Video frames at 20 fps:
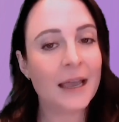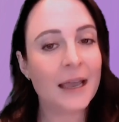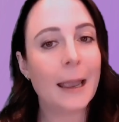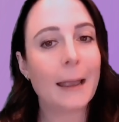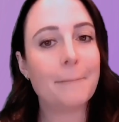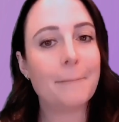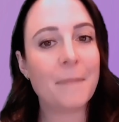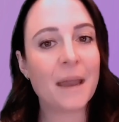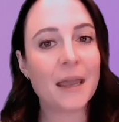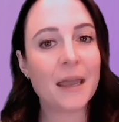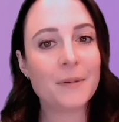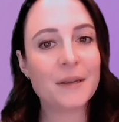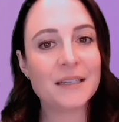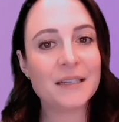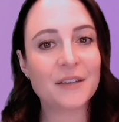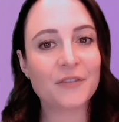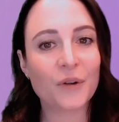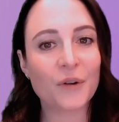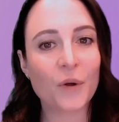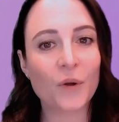It may be
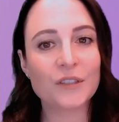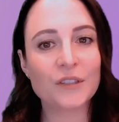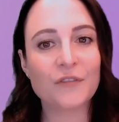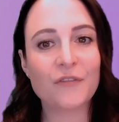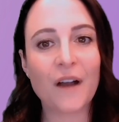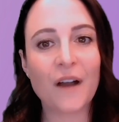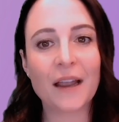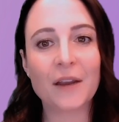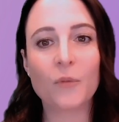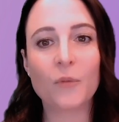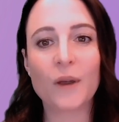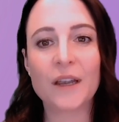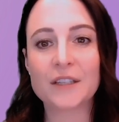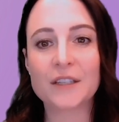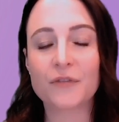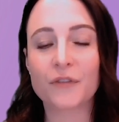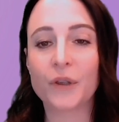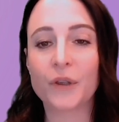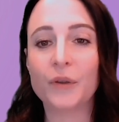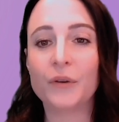difficult to find
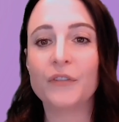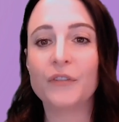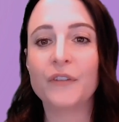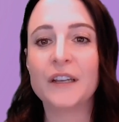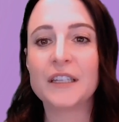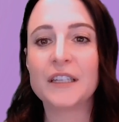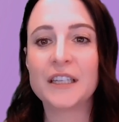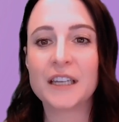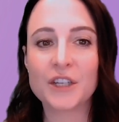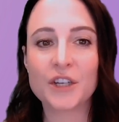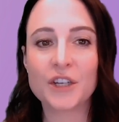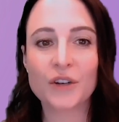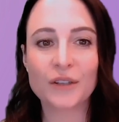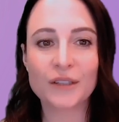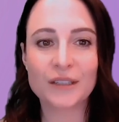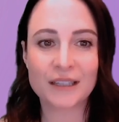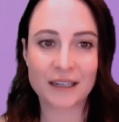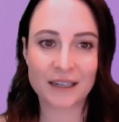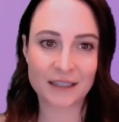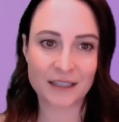ways for you to fit digital
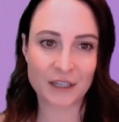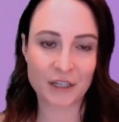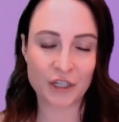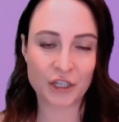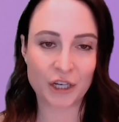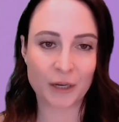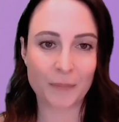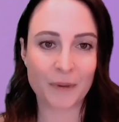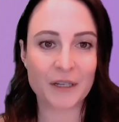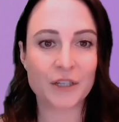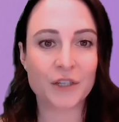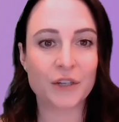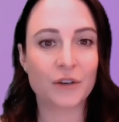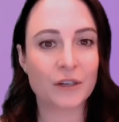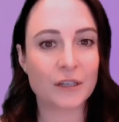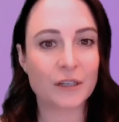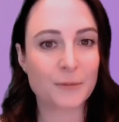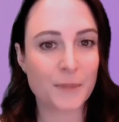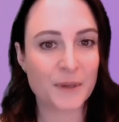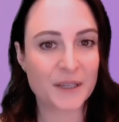citizenship into
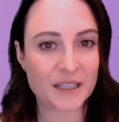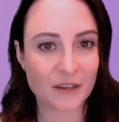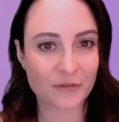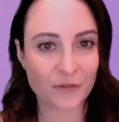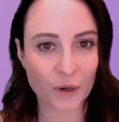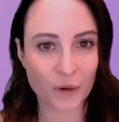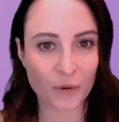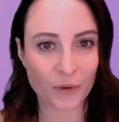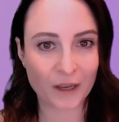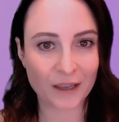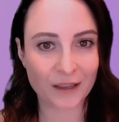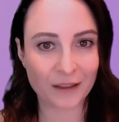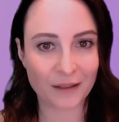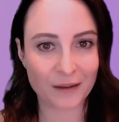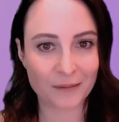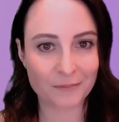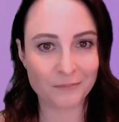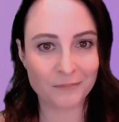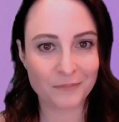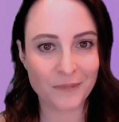your specific
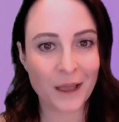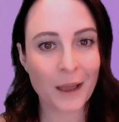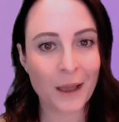curriculum,